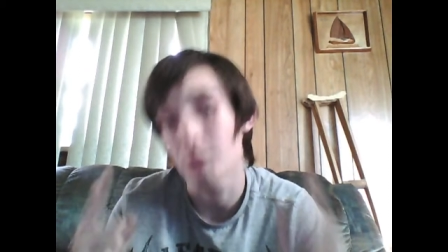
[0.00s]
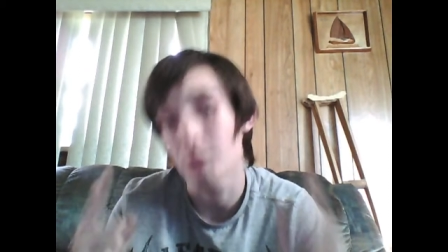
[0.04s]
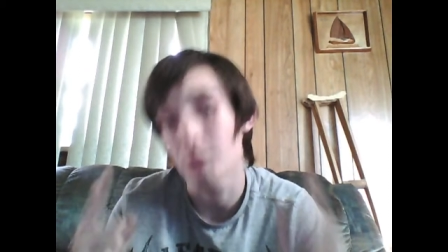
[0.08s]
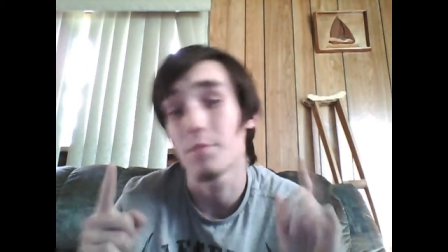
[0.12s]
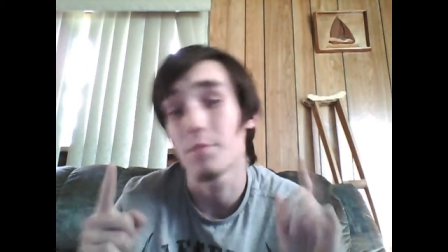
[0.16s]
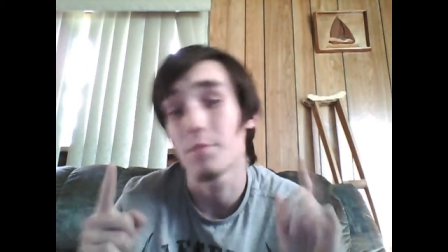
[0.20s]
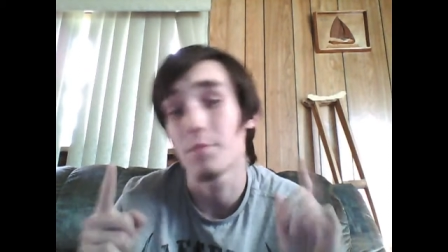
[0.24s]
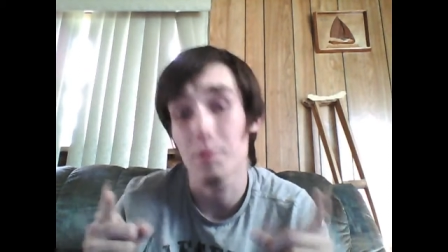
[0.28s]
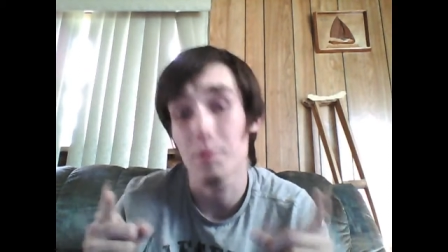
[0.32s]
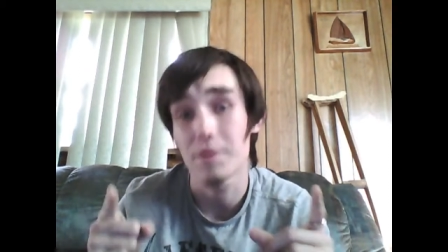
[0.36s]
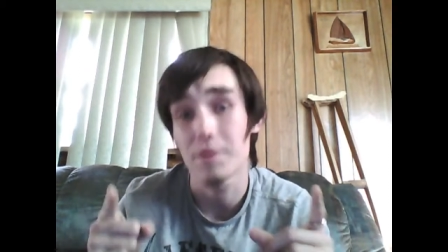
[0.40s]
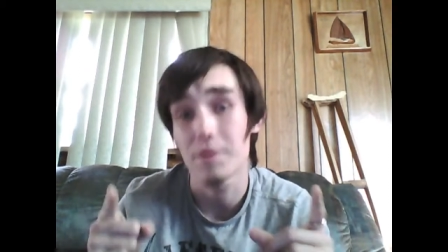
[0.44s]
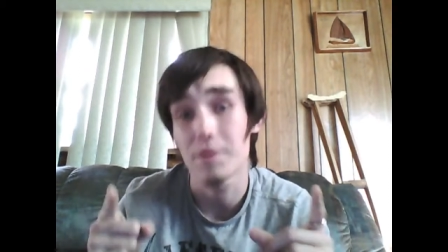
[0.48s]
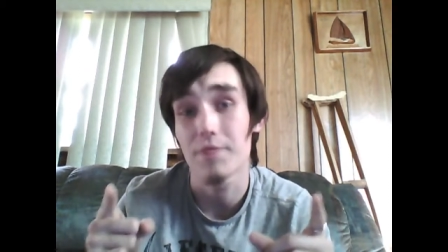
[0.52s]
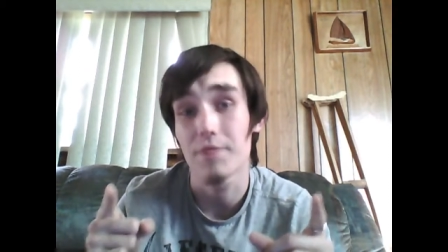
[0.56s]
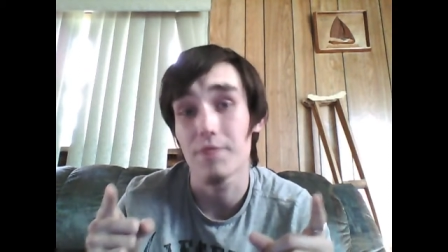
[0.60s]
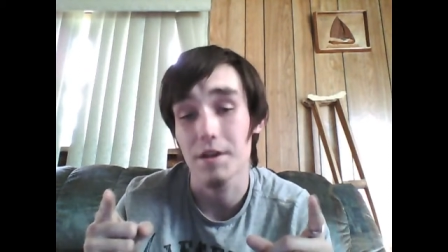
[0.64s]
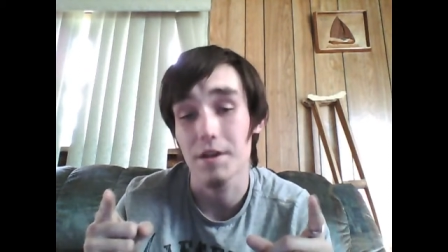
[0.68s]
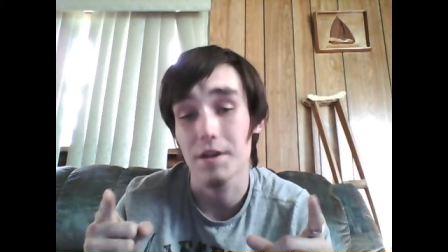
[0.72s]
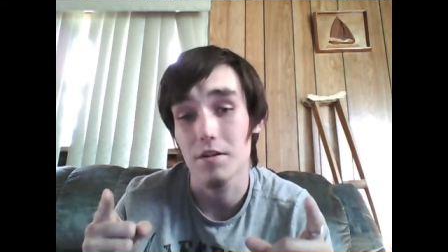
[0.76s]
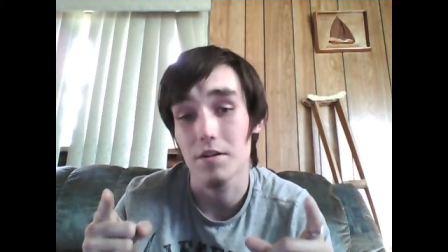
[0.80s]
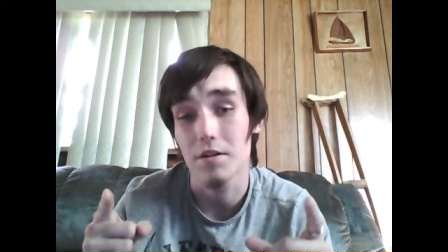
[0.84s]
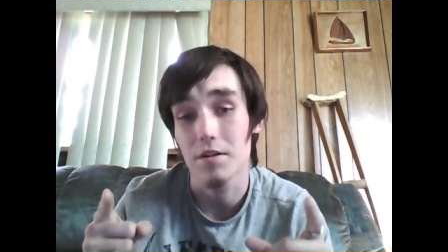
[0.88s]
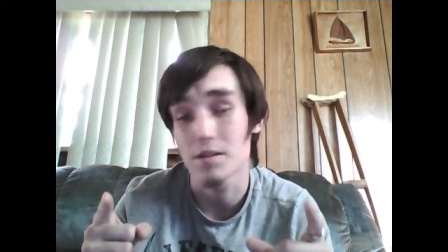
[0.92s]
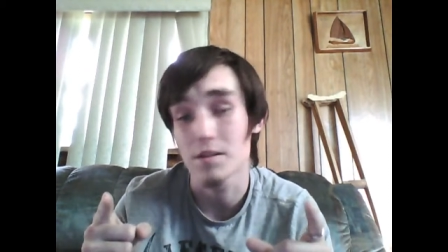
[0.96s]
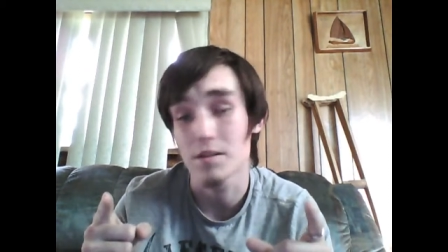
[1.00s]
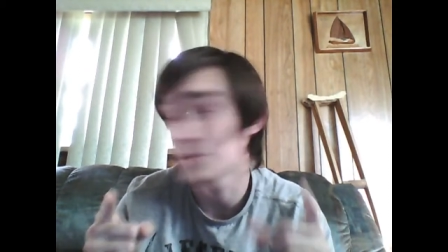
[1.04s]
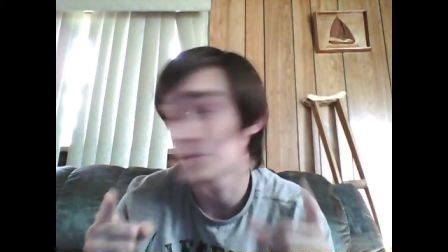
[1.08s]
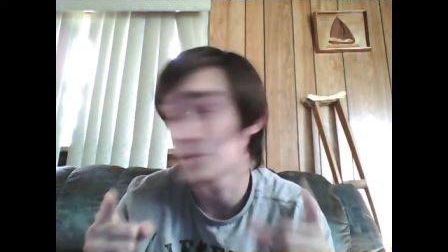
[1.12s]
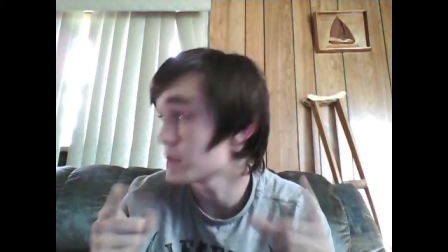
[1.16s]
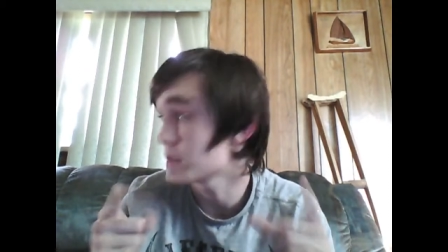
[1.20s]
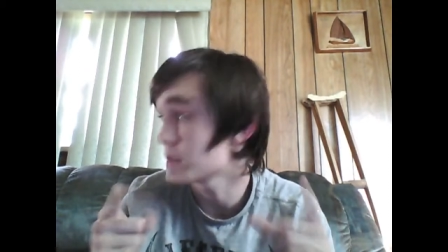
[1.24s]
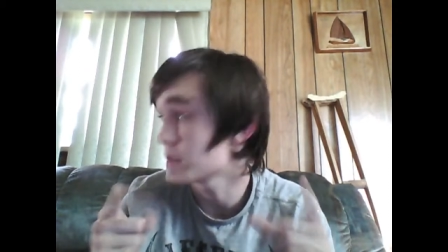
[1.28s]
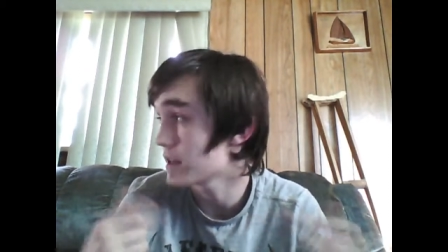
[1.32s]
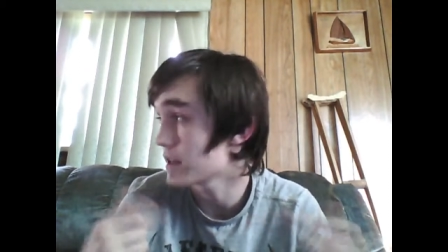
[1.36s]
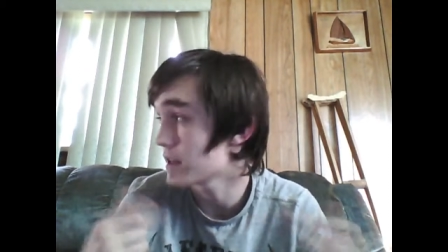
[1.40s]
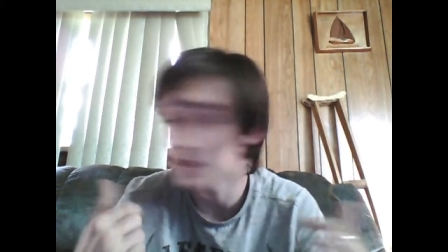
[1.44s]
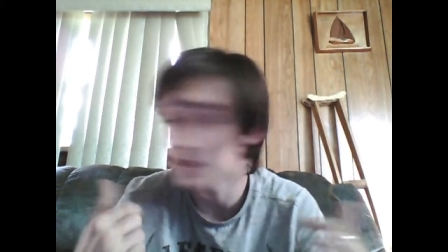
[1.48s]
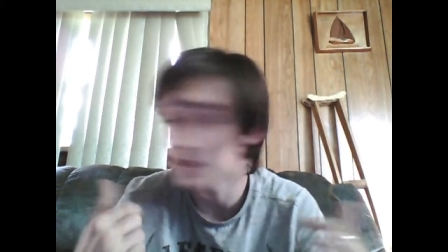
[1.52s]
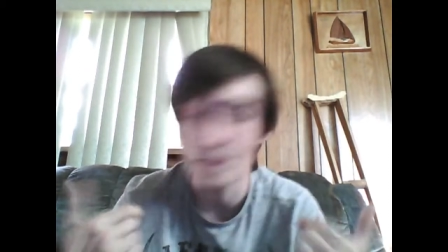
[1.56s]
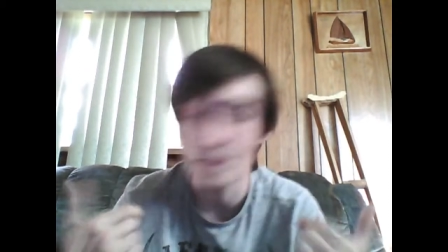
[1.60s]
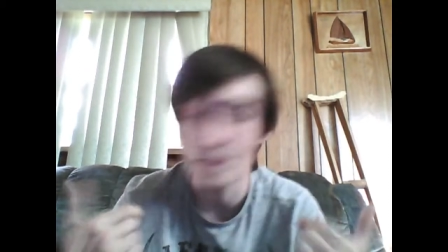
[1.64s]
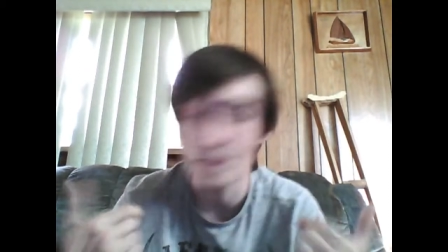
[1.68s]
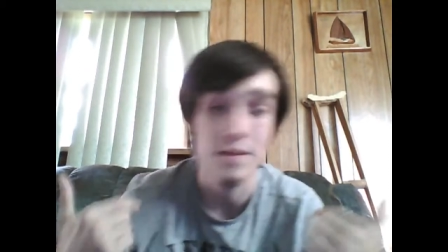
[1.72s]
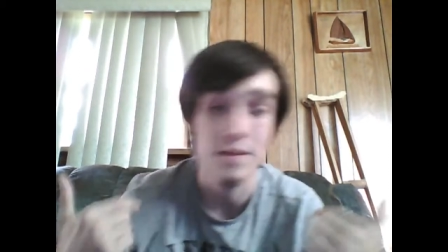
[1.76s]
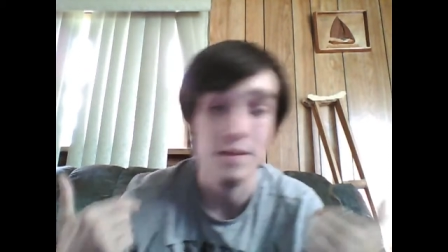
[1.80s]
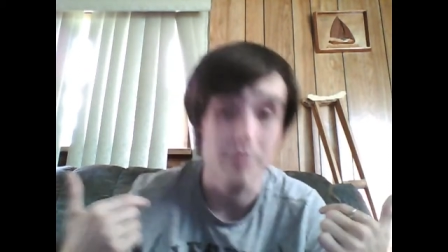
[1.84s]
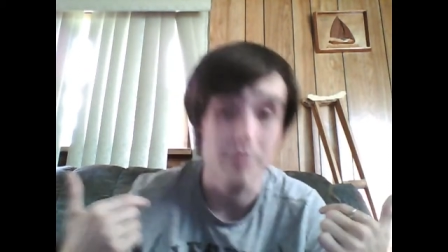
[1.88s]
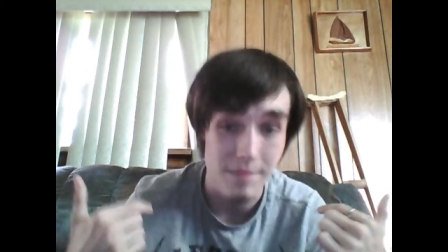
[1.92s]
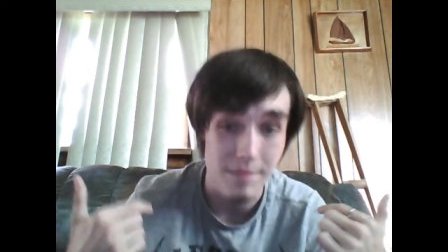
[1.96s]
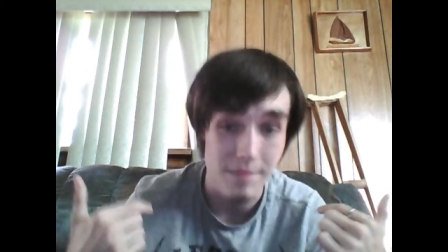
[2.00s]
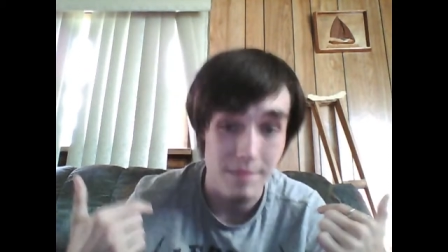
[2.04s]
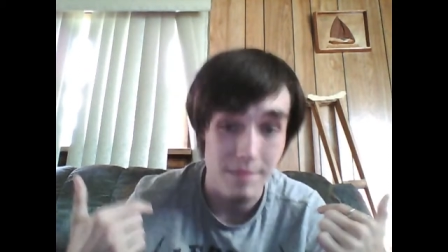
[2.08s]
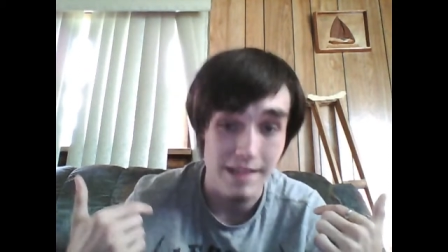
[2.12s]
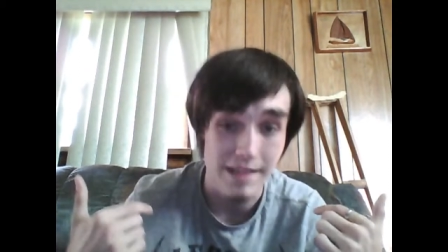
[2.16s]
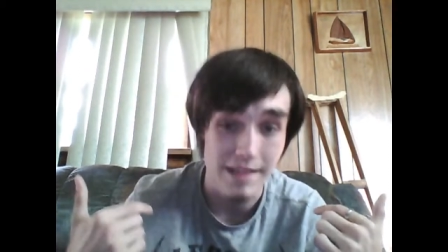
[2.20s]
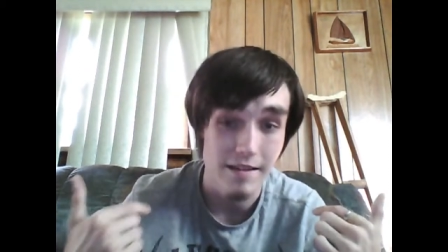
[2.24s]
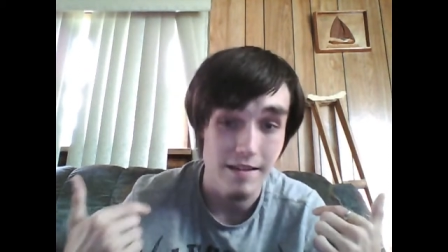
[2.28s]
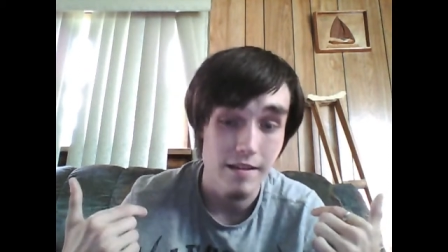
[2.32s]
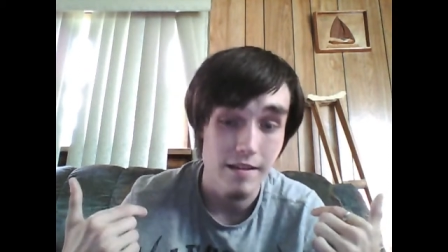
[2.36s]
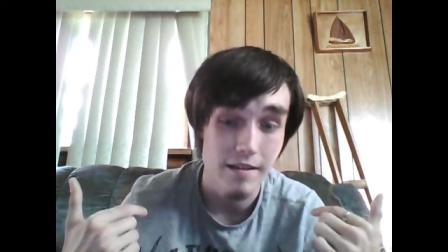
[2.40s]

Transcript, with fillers: you're pretty freaking awesome because you got the same name as me.